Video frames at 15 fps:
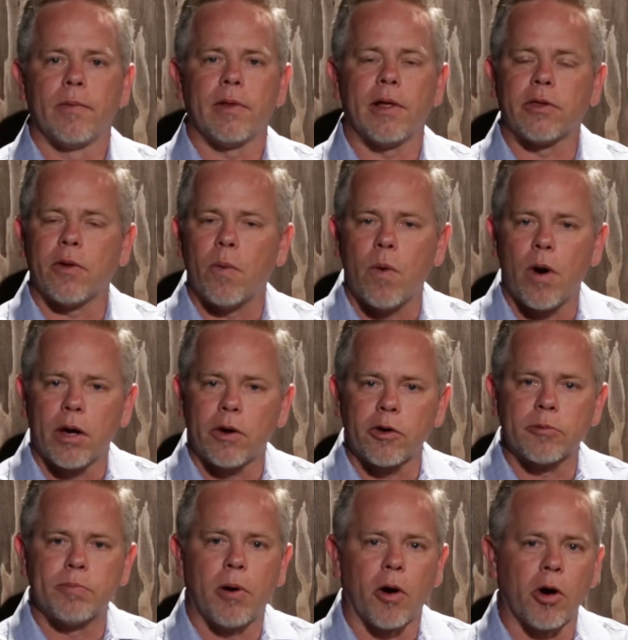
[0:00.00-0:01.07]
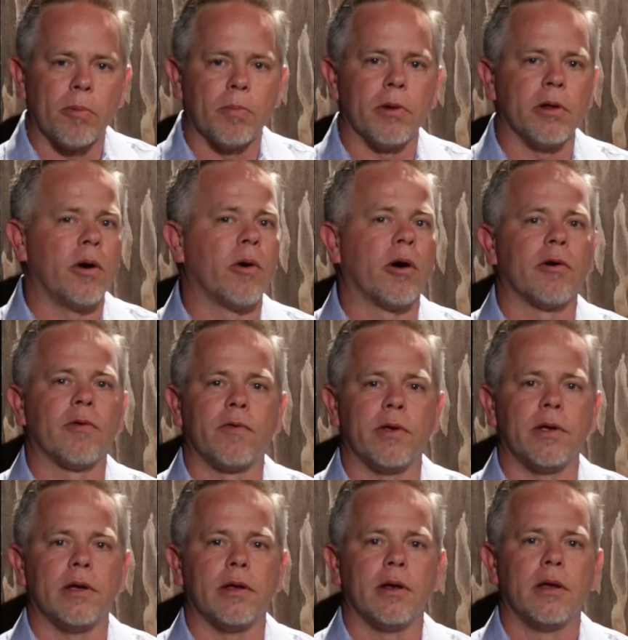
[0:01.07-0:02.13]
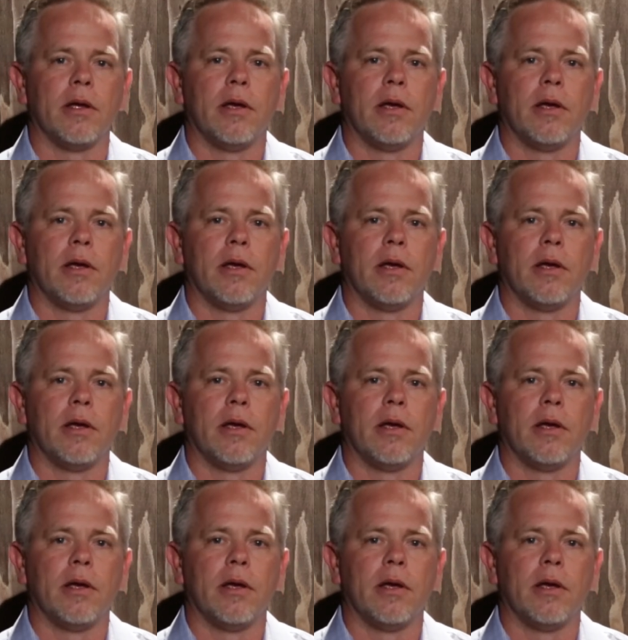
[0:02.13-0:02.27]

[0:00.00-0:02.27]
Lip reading: Let the waters part below our feet.